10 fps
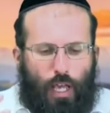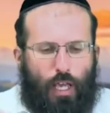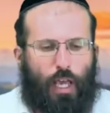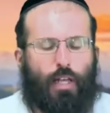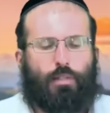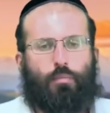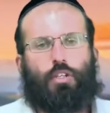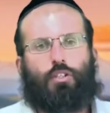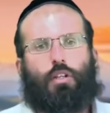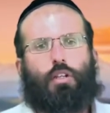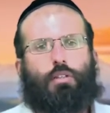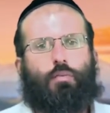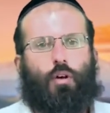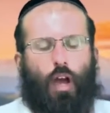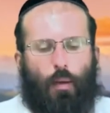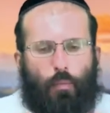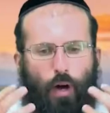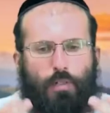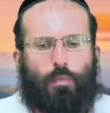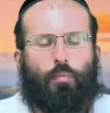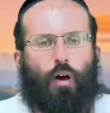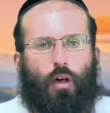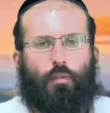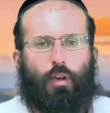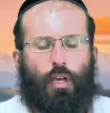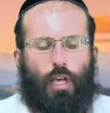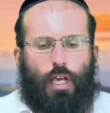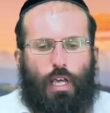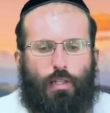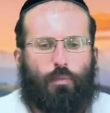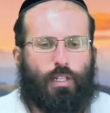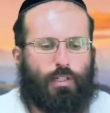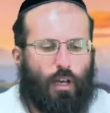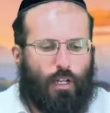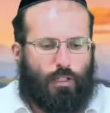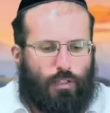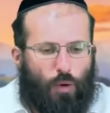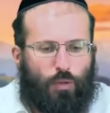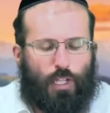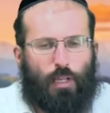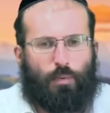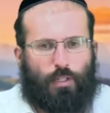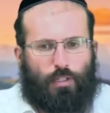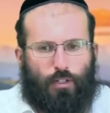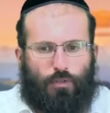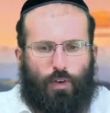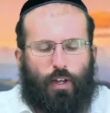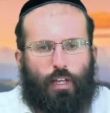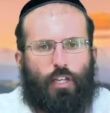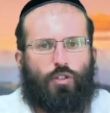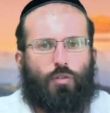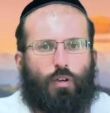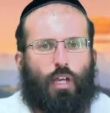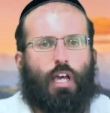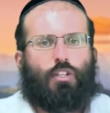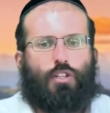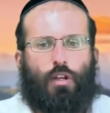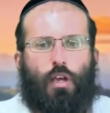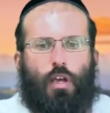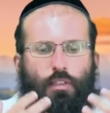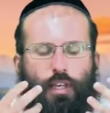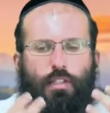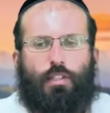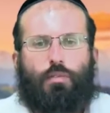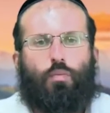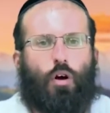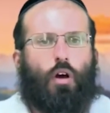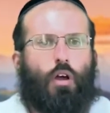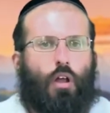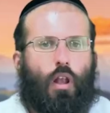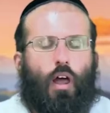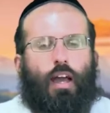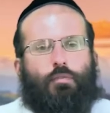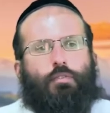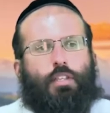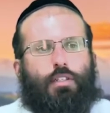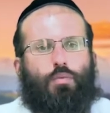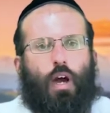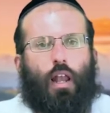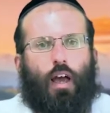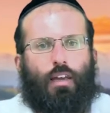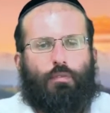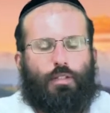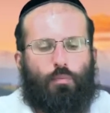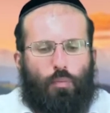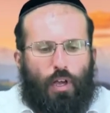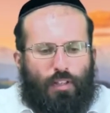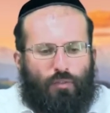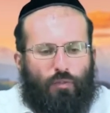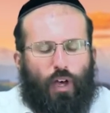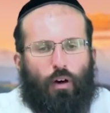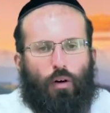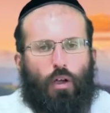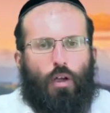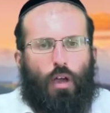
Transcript: He has a mission in this world. I must be part of it. He's my son. It's so deep. It's such a foundational connection. This is where life is felt.